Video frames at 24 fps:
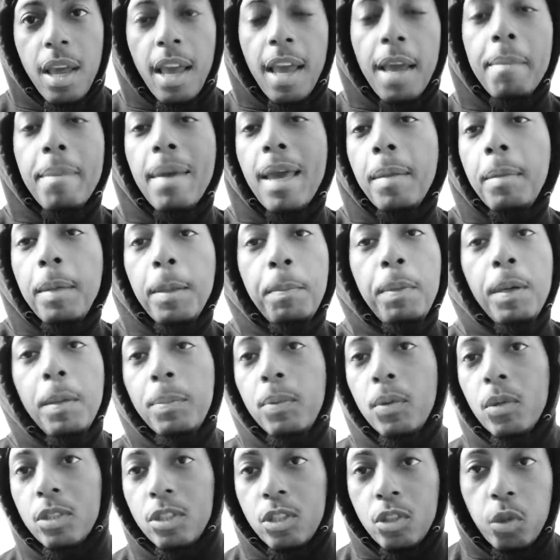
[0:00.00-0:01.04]
and maybe
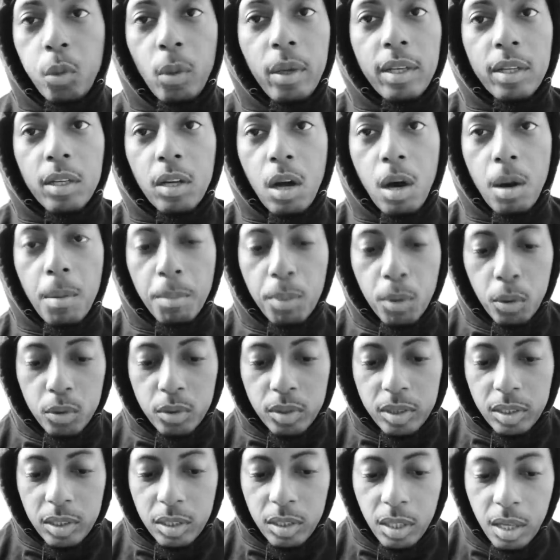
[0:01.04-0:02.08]
people was tweaking on
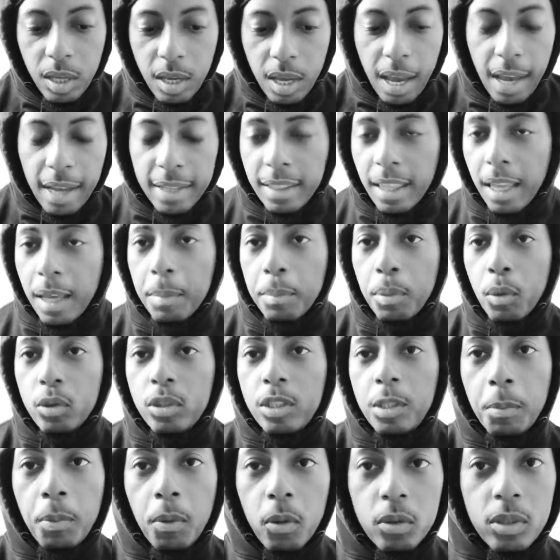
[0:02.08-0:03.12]
Boosie and think
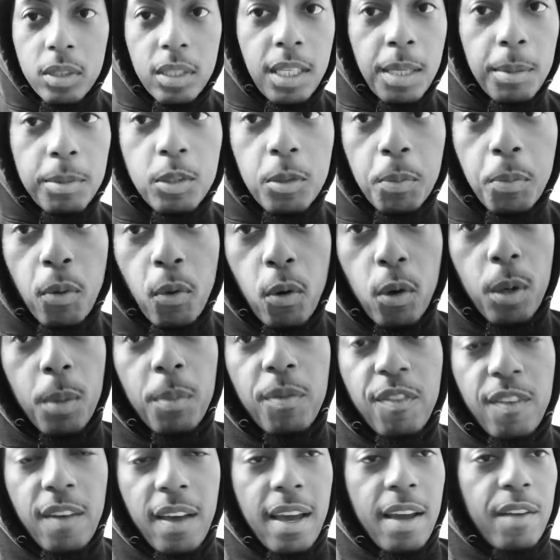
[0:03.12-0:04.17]
Boosie supposed to keep supporting
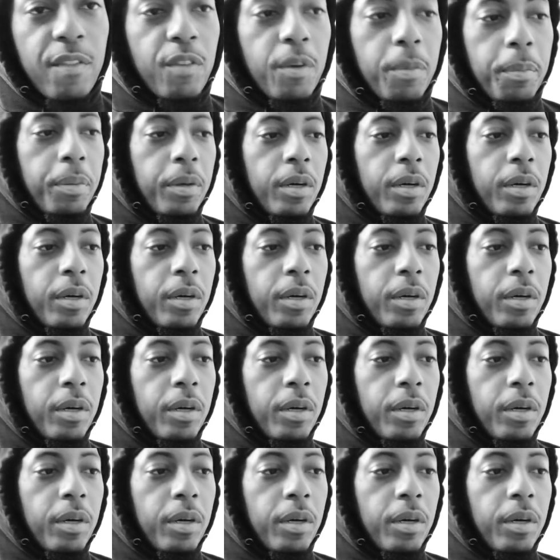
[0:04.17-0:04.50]
him forever,